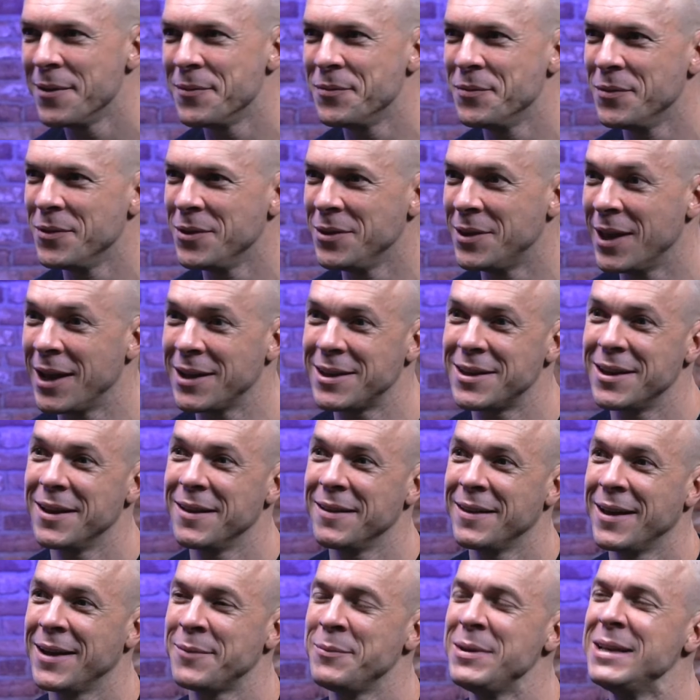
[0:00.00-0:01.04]
that
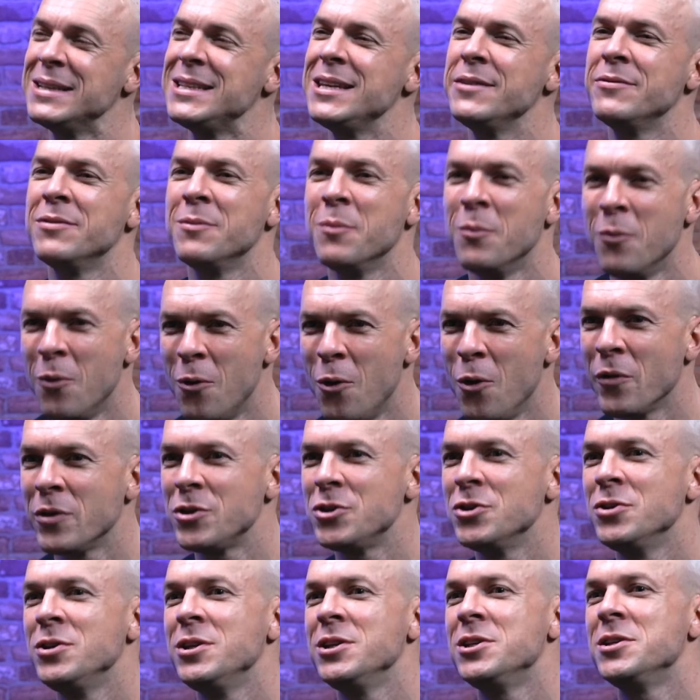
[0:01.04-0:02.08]
that means even more that you
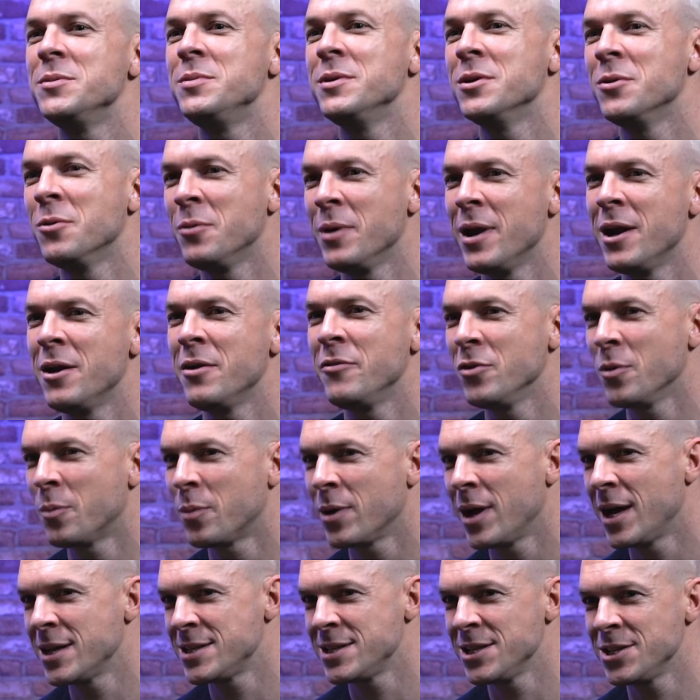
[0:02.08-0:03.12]
need to be aware of your
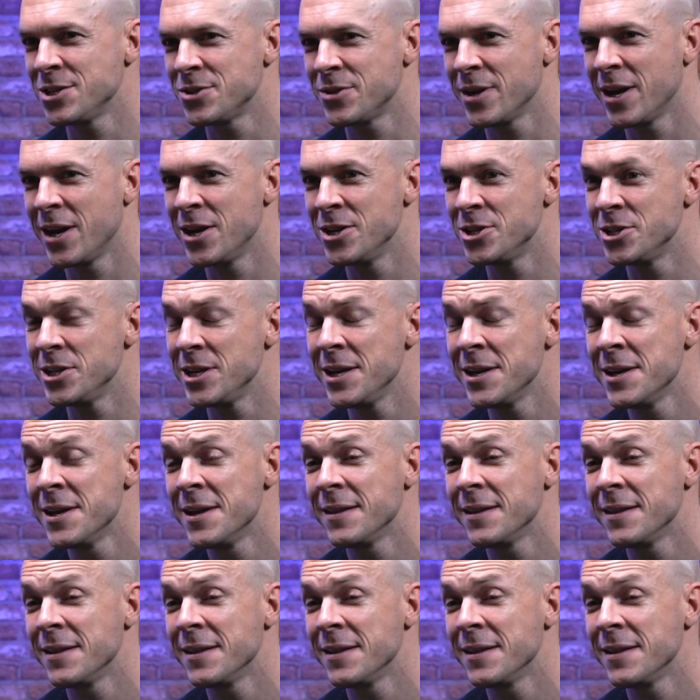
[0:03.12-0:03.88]
pricing strategy.